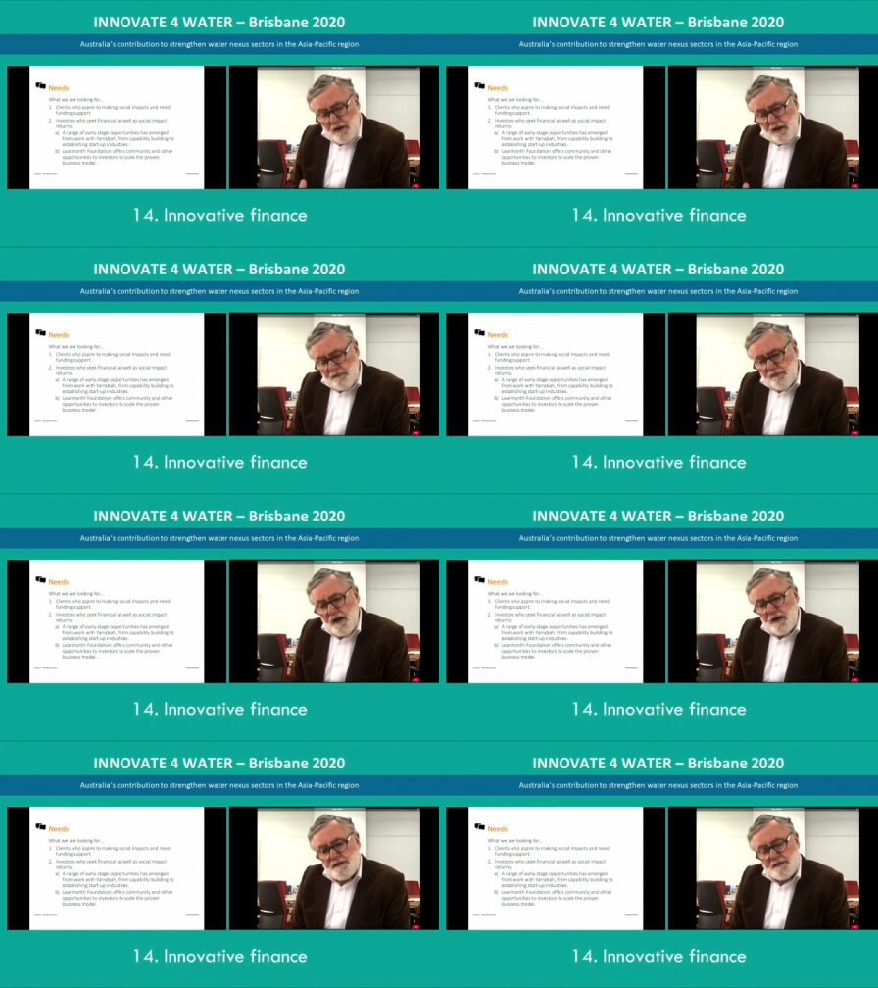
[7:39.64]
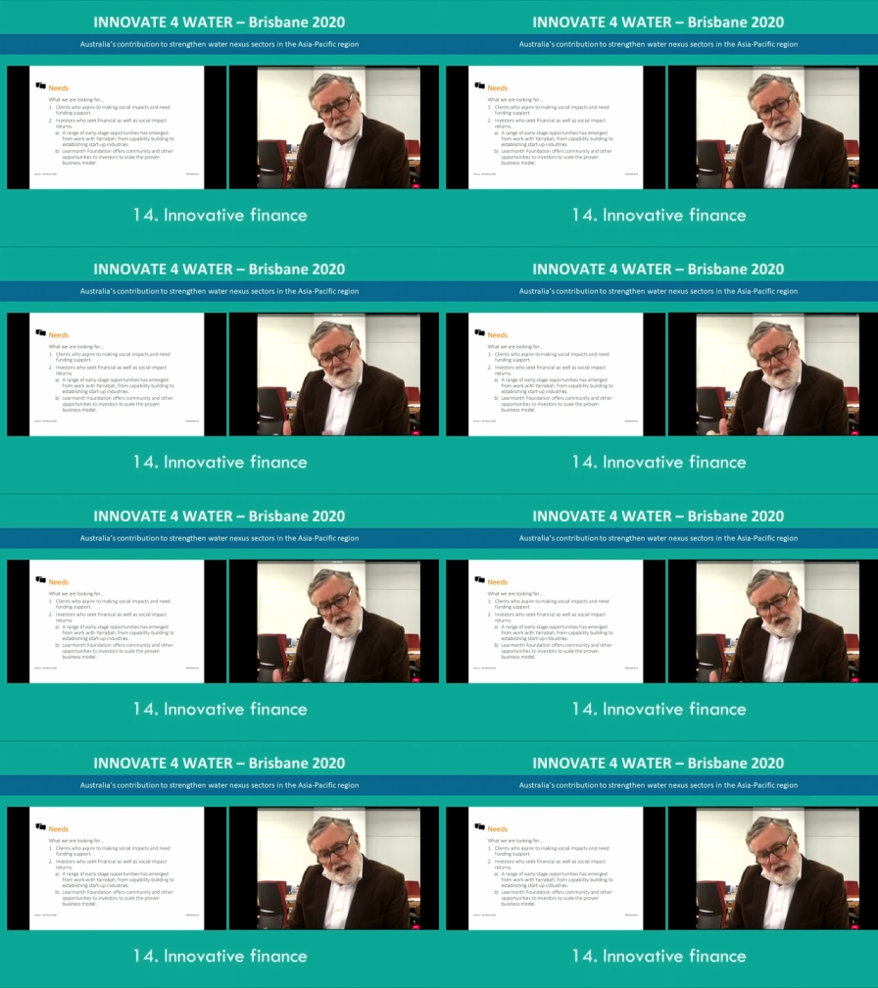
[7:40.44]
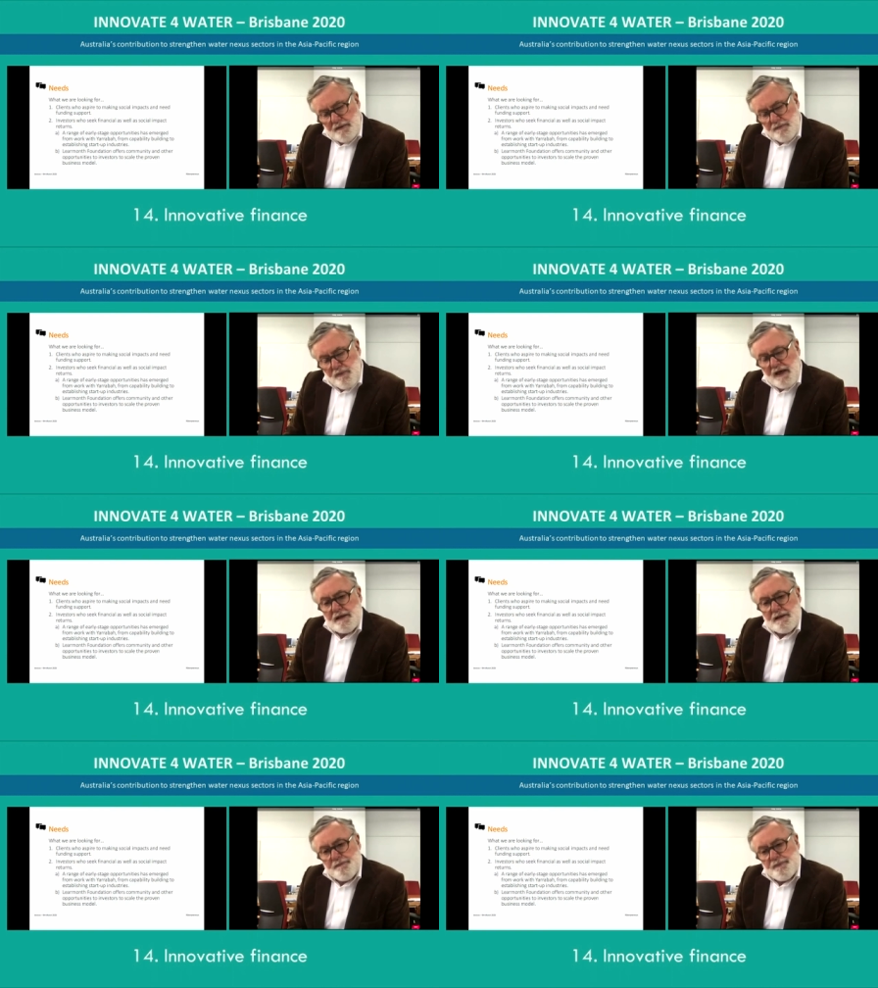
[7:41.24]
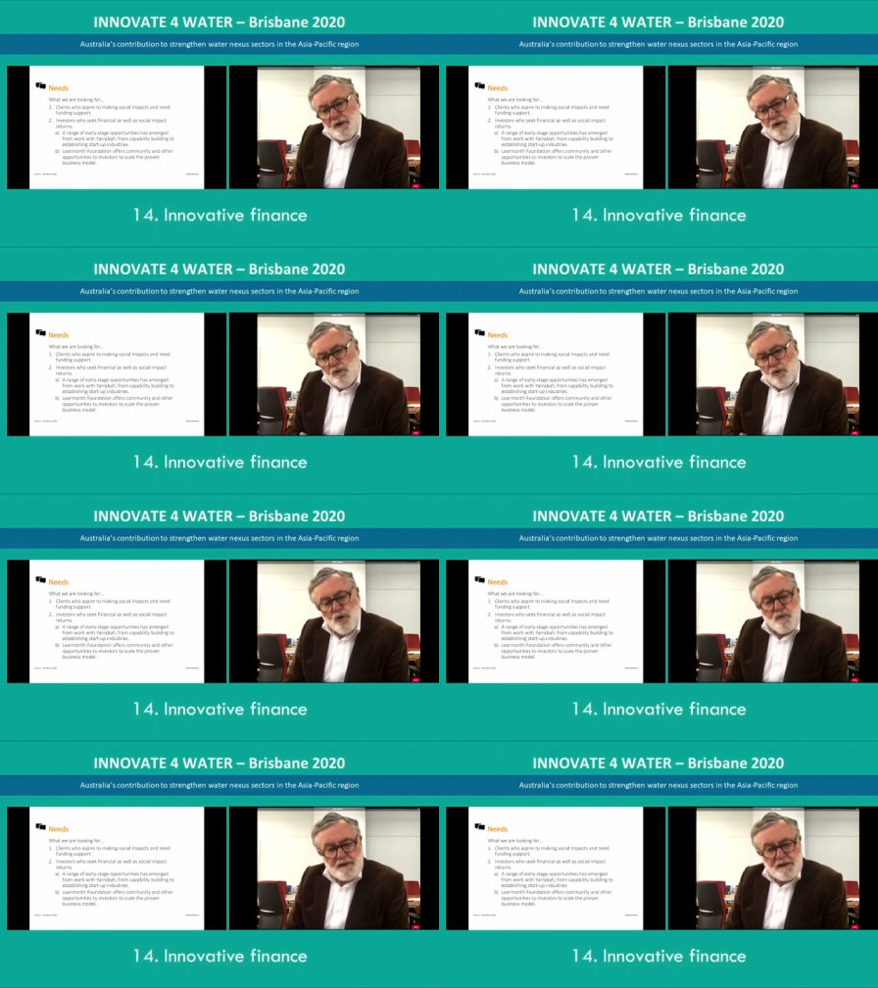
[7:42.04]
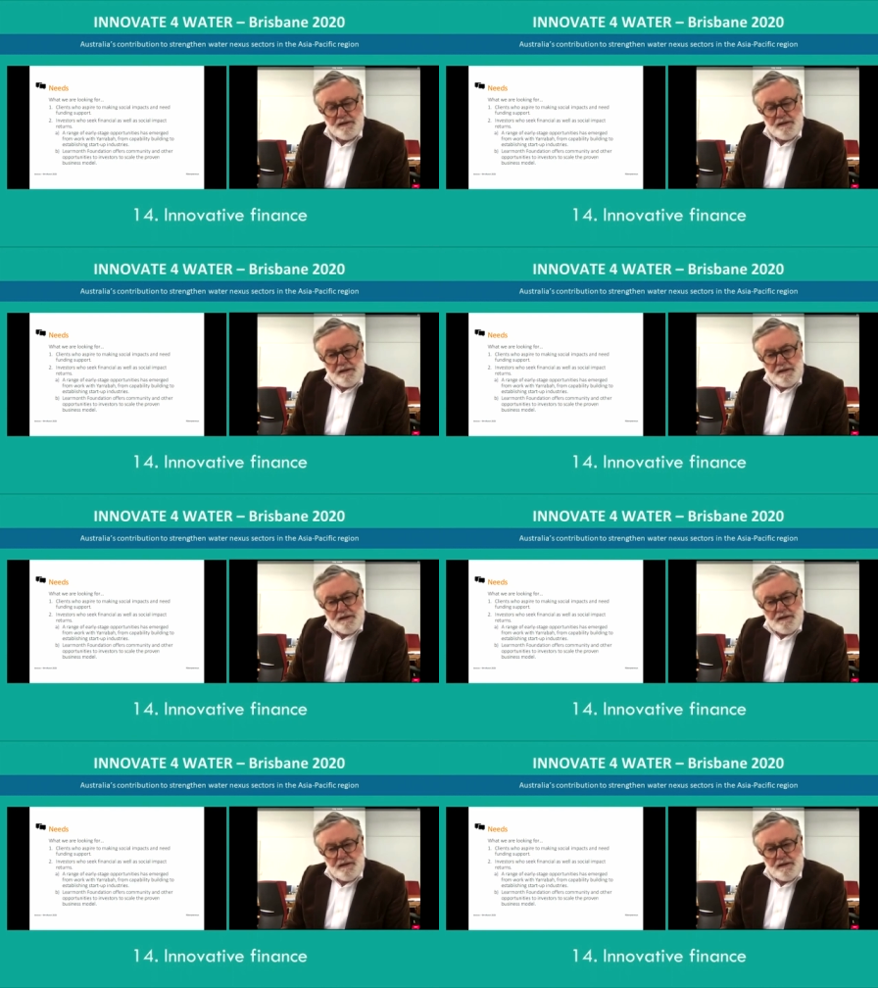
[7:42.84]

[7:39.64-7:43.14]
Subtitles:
advice and money, or whether